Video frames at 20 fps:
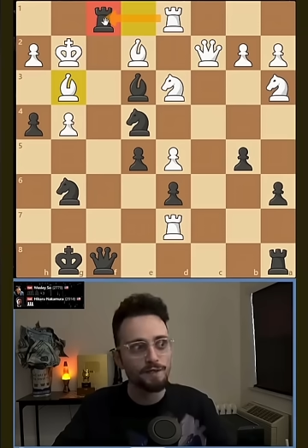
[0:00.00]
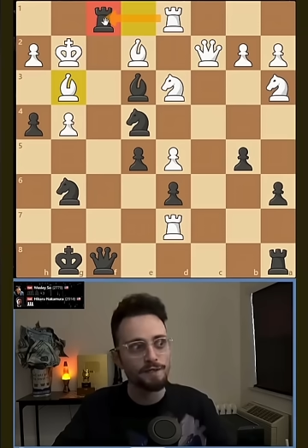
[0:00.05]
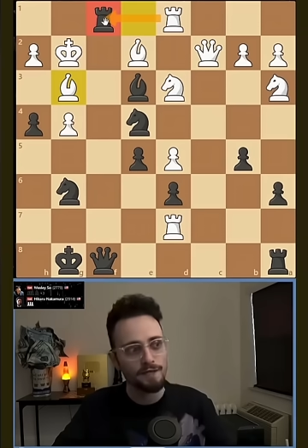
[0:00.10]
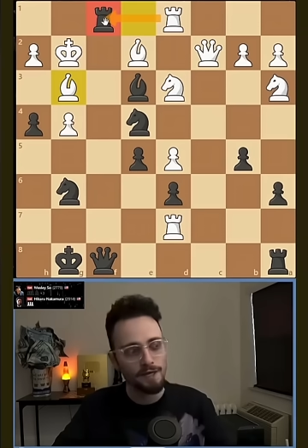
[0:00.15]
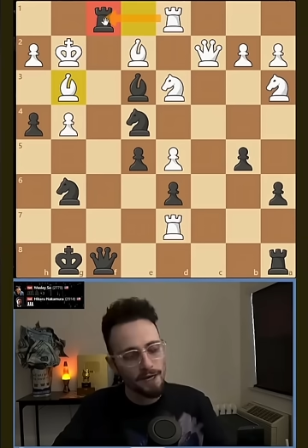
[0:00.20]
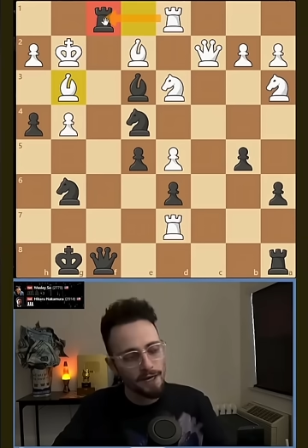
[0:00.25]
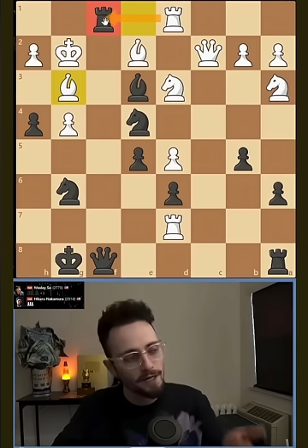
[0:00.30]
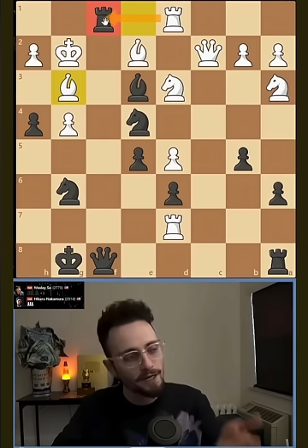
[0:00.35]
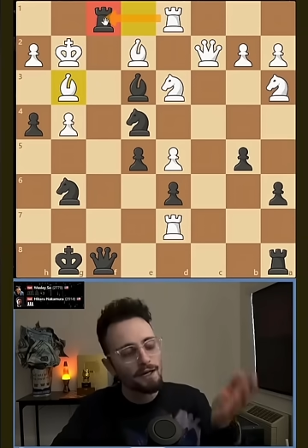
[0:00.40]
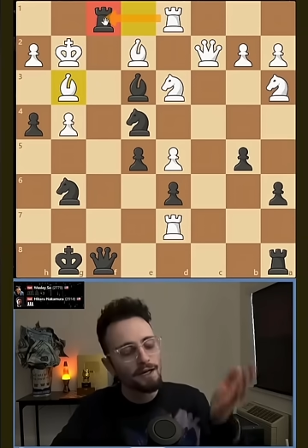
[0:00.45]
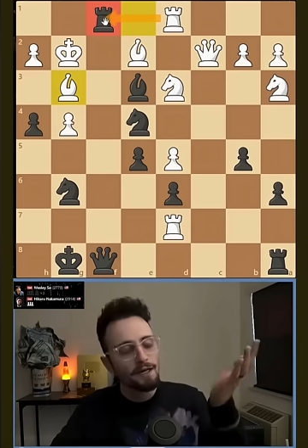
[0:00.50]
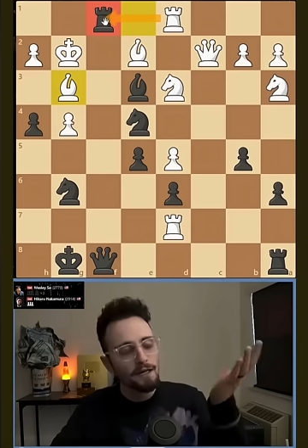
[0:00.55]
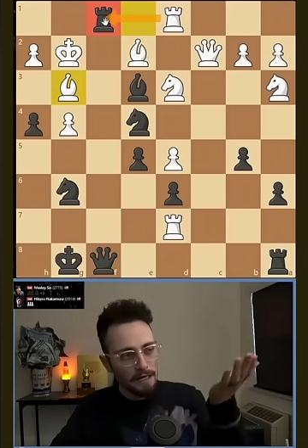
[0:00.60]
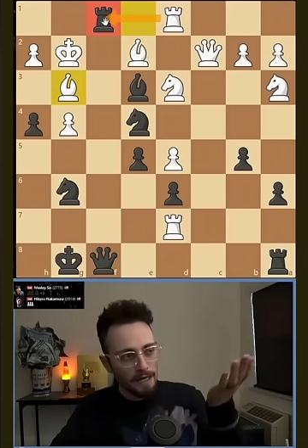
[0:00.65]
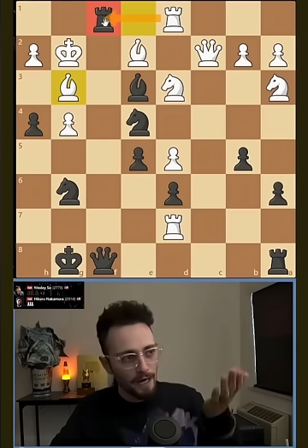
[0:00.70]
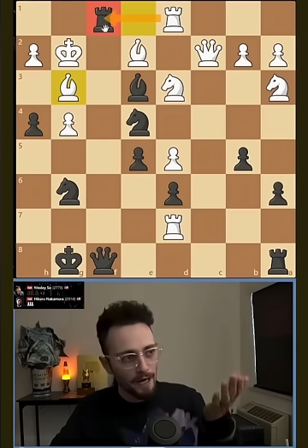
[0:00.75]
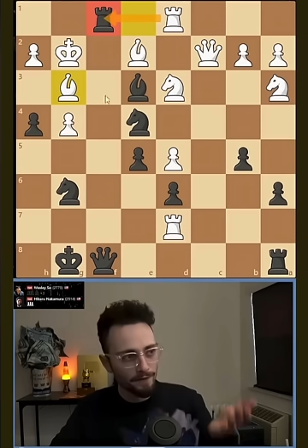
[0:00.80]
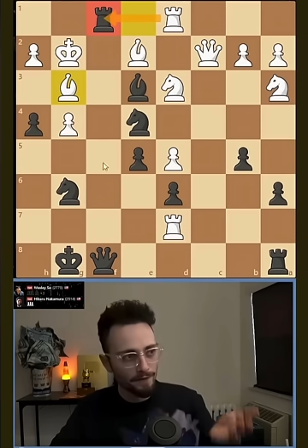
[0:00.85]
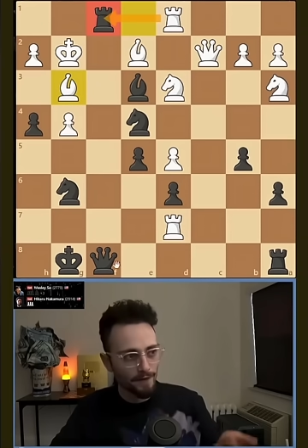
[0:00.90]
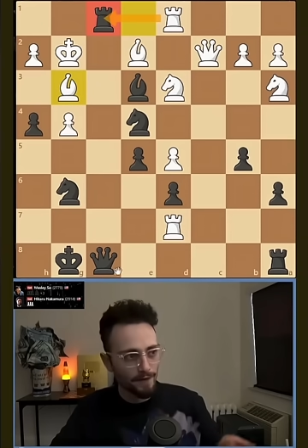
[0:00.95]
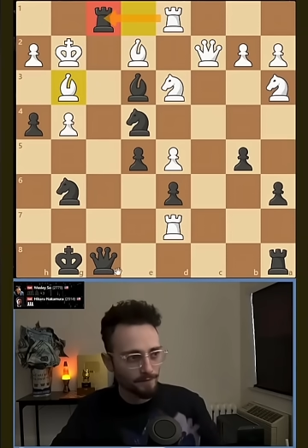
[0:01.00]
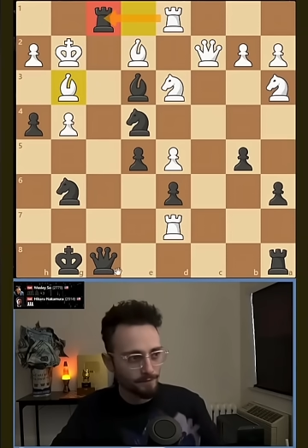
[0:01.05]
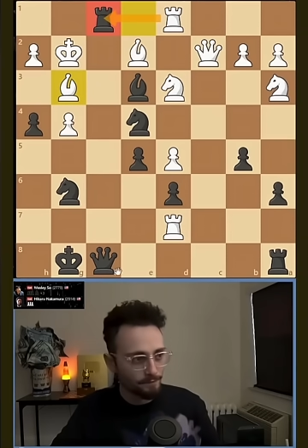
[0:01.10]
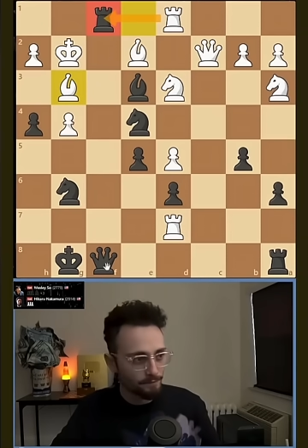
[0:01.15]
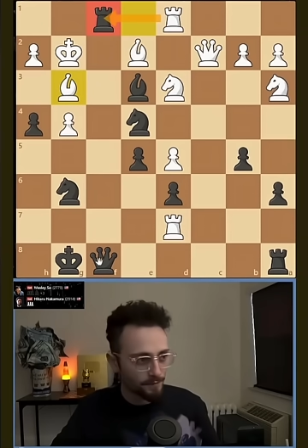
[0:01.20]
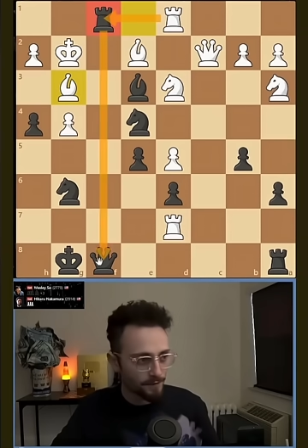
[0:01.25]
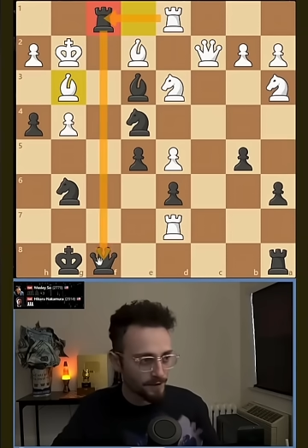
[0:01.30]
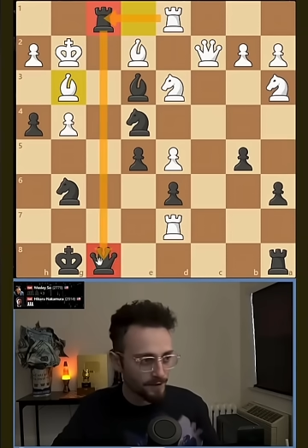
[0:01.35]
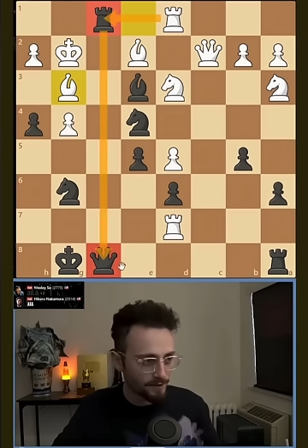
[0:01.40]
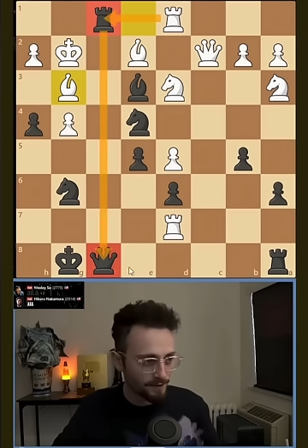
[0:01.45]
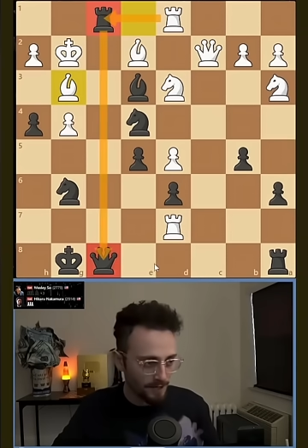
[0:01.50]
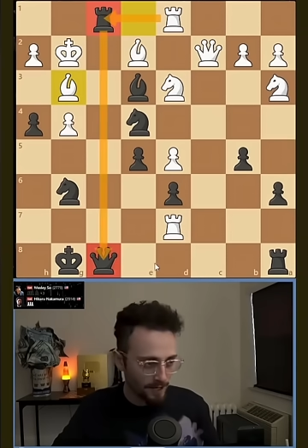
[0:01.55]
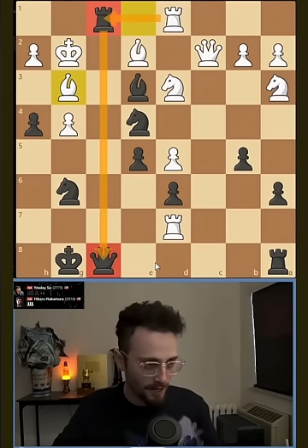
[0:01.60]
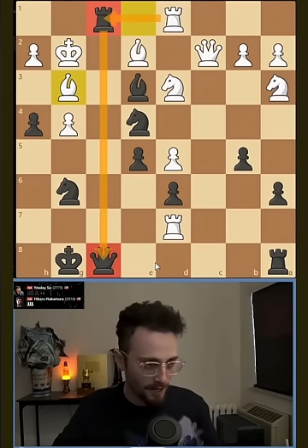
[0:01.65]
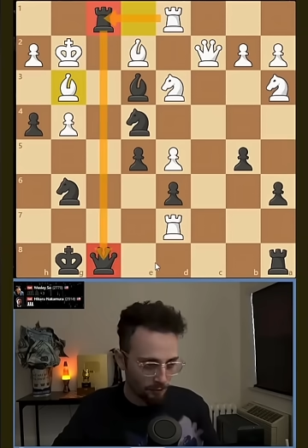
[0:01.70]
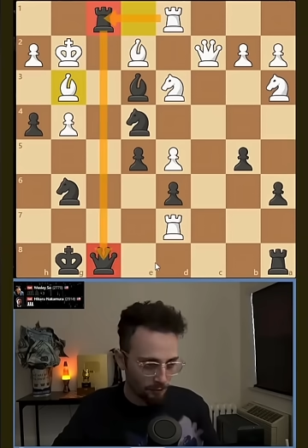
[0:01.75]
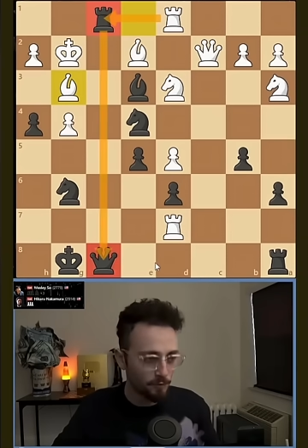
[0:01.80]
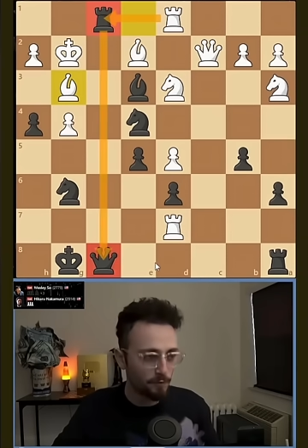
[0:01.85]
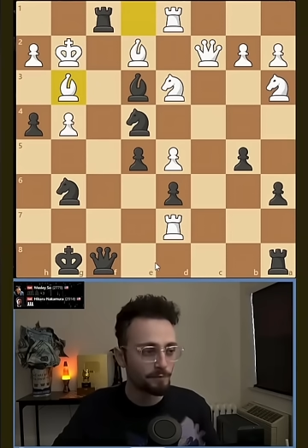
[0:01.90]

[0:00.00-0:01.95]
would take and then the attack